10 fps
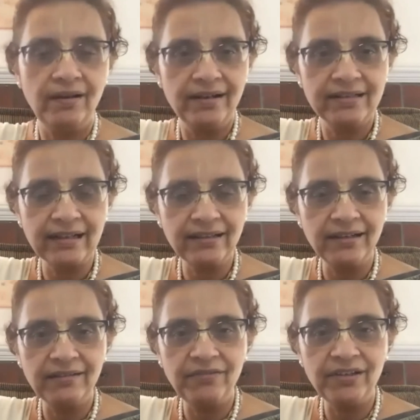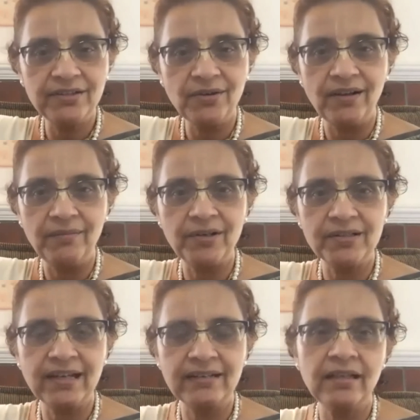It's like 30 feet tall, because
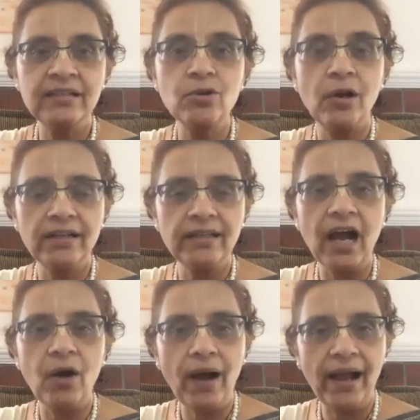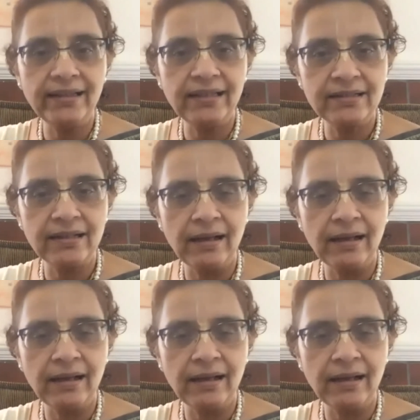that it's taller than how high that